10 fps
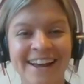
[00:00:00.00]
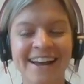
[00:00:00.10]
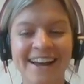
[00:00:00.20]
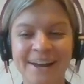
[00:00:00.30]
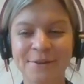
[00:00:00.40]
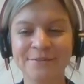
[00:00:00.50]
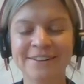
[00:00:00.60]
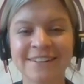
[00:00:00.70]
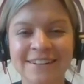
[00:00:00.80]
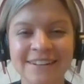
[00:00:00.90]

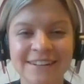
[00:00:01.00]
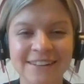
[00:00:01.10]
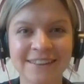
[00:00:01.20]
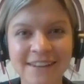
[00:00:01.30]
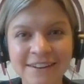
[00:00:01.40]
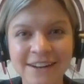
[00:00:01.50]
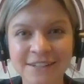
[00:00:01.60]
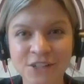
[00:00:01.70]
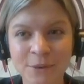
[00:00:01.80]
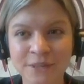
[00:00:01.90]
thank you
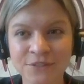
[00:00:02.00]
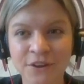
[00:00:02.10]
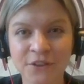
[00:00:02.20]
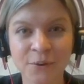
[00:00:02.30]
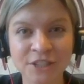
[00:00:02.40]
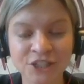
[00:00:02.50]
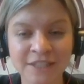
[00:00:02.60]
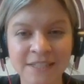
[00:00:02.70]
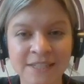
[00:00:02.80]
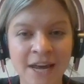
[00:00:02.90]
guys so much for all the
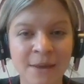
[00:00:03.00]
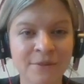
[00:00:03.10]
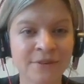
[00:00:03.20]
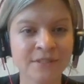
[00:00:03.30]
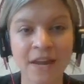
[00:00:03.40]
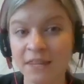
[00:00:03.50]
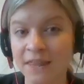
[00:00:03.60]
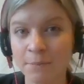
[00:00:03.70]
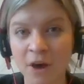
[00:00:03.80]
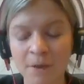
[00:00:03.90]
questions. If there's any
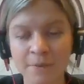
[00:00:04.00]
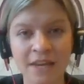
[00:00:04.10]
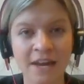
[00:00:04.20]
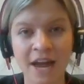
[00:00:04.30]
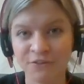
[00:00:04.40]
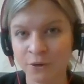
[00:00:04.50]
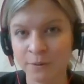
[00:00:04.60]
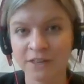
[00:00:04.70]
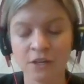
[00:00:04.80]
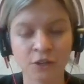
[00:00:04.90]
that pop in
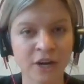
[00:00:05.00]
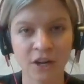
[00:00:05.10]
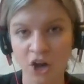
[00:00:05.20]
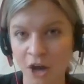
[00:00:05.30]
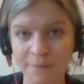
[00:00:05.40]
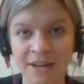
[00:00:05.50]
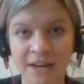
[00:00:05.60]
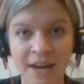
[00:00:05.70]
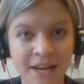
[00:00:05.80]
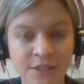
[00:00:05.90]
afterwards, I'll try to comment
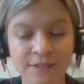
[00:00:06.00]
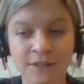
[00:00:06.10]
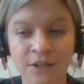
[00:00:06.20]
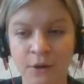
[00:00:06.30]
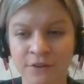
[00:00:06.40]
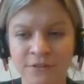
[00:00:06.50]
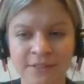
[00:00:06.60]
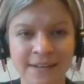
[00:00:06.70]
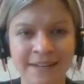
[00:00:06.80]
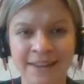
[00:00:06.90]
and answer, or if
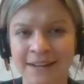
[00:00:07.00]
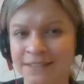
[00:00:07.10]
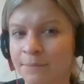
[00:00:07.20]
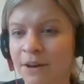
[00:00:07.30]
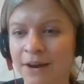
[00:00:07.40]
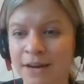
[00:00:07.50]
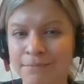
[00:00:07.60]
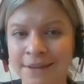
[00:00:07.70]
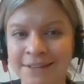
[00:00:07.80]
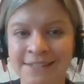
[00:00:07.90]
there's any that I somehow kind of
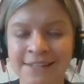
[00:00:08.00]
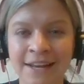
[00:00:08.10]
missed.